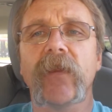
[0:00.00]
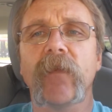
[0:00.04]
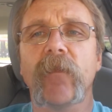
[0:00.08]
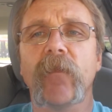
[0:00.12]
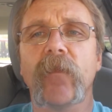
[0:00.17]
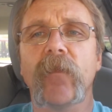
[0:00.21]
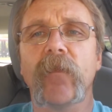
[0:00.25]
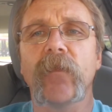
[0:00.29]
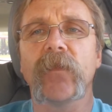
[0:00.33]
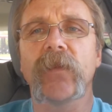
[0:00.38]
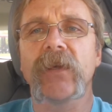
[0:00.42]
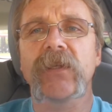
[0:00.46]

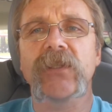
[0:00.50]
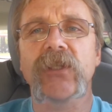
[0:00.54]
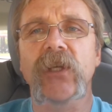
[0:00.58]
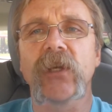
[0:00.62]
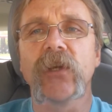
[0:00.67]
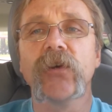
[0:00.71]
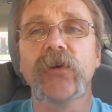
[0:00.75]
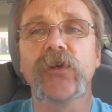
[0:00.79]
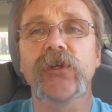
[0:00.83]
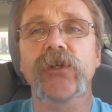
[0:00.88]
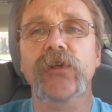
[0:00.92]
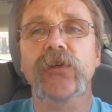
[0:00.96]
the, the
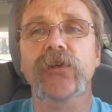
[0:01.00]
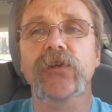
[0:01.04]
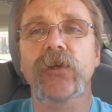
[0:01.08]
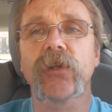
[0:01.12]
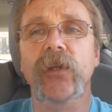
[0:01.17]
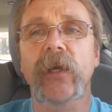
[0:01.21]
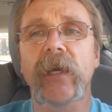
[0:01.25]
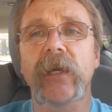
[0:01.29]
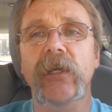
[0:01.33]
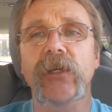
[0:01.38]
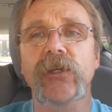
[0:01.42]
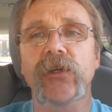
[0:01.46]
solution
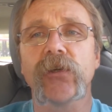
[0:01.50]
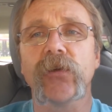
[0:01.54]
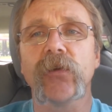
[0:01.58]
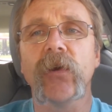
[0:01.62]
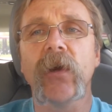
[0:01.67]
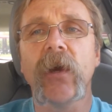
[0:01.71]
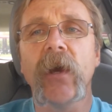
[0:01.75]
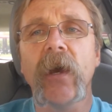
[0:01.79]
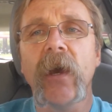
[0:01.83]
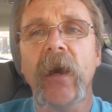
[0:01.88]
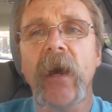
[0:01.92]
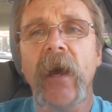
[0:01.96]
to the issue,
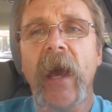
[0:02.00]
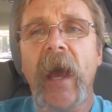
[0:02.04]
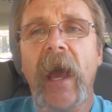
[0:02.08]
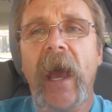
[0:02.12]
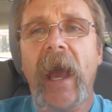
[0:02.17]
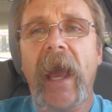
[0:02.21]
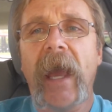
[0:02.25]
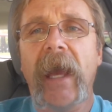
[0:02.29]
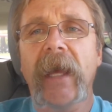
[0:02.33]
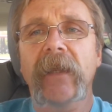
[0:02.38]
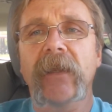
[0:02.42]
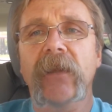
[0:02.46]

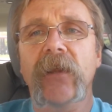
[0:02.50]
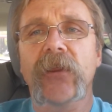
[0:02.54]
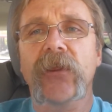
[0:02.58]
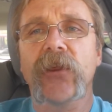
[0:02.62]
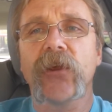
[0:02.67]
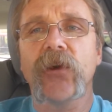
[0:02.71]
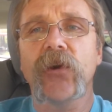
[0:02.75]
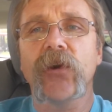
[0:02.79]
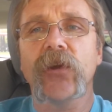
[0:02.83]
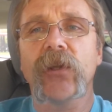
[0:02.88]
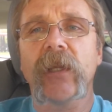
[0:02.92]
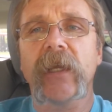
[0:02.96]
and
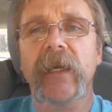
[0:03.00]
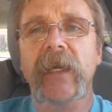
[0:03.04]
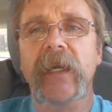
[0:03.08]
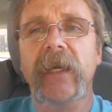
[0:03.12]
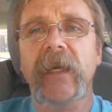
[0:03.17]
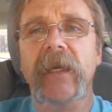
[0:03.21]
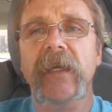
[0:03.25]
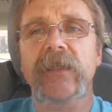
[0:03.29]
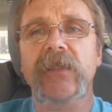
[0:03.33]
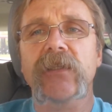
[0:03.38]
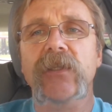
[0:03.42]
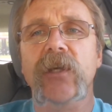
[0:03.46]

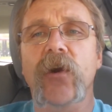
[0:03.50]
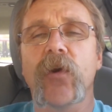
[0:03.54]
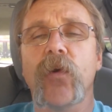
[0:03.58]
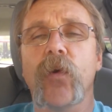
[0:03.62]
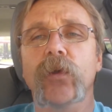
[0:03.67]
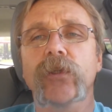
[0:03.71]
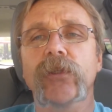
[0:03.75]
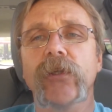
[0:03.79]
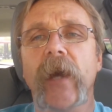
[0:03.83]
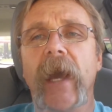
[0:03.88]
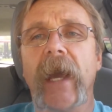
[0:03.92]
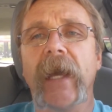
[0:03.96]
thirdly is the
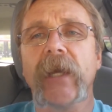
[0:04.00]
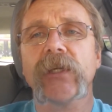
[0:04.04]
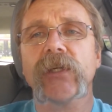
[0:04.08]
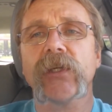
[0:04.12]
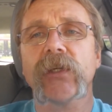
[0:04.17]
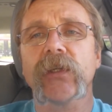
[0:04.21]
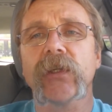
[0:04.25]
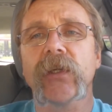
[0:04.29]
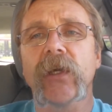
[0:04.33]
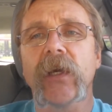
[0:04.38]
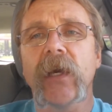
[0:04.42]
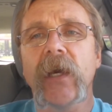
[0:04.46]
call to
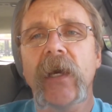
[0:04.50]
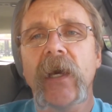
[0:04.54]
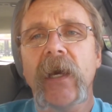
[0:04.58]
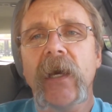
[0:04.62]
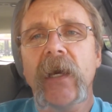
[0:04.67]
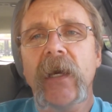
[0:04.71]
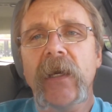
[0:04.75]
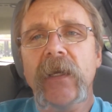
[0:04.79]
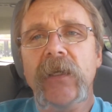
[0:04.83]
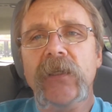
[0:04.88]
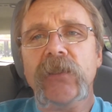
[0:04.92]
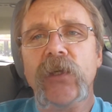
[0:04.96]
action.
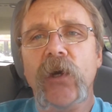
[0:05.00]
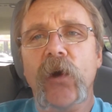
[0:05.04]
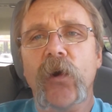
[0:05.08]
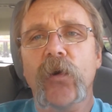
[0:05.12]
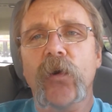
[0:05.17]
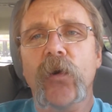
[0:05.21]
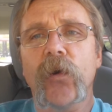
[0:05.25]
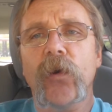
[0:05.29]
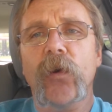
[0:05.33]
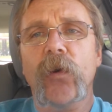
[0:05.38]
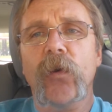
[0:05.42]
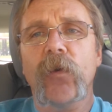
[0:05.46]

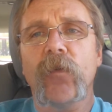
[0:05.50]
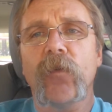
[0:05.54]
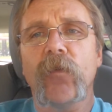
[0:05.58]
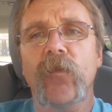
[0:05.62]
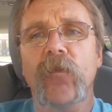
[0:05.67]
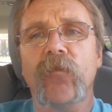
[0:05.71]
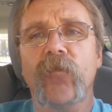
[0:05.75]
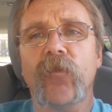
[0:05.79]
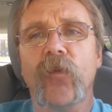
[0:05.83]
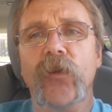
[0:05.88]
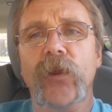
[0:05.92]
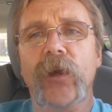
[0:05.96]
So
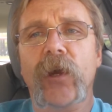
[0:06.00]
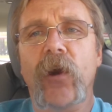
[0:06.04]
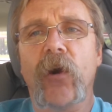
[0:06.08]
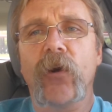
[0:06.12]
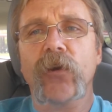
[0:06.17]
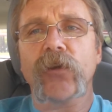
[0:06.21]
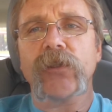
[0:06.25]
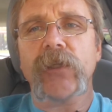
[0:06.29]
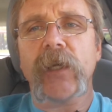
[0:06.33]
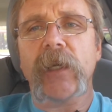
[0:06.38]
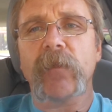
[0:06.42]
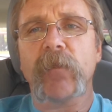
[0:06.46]
for the
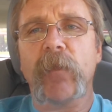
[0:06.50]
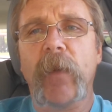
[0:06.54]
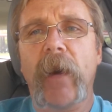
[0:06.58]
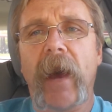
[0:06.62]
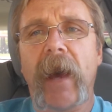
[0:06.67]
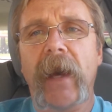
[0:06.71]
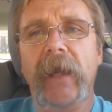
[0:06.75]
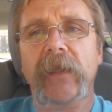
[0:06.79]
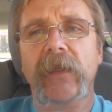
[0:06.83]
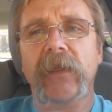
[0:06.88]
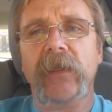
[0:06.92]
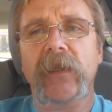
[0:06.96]
content
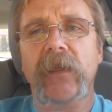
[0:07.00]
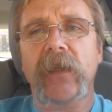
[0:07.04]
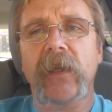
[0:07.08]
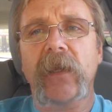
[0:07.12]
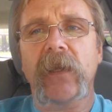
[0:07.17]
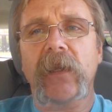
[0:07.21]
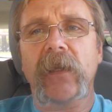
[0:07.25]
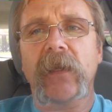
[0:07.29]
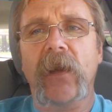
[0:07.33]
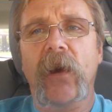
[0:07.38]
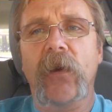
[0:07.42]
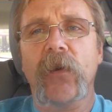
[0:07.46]
part, you
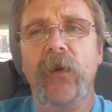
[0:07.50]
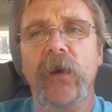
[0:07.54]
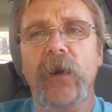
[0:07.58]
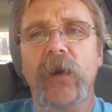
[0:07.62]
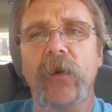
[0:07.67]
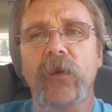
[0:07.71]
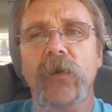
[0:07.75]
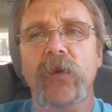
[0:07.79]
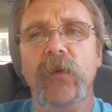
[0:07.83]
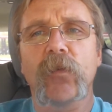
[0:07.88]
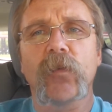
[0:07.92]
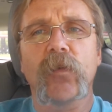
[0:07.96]
know,
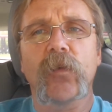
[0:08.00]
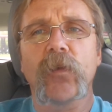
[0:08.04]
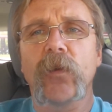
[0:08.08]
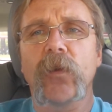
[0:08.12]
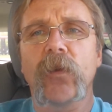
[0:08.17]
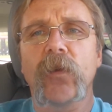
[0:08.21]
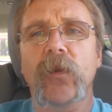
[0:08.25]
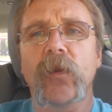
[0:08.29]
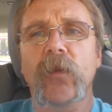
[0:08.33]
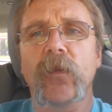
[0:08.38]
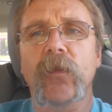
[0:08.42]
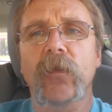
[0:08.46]

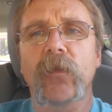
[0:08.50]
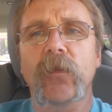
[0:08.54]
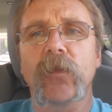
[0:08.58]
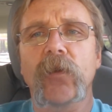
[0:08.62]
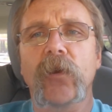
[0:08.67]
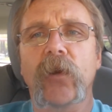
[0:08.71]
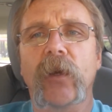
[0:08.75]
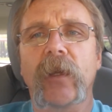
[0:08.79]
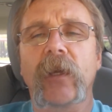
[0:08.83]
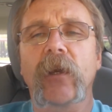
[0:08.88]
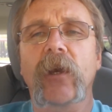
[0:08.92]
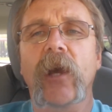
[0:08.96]

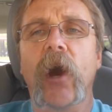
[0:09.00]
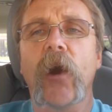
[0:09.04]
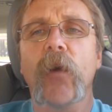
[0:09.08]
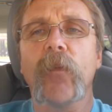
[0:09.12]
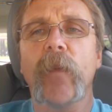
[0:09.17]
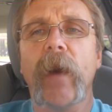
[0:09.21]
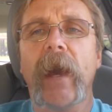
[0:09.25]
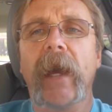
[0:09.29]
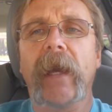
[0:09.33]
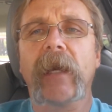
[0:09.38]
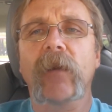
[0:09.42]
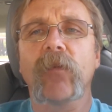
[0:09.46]
you can go
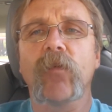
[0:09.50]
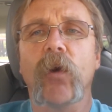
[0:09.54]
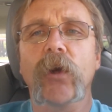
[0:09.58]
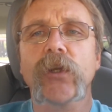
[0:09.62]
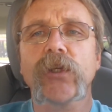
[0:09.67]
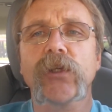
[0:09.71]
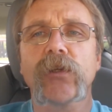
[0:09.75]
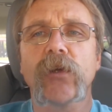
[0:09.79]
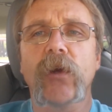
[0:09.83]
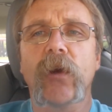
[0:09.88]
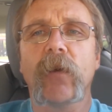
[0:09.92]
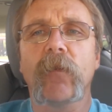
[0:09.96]
back and
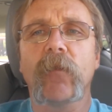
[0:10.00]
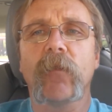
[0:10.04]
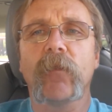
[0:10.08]
watch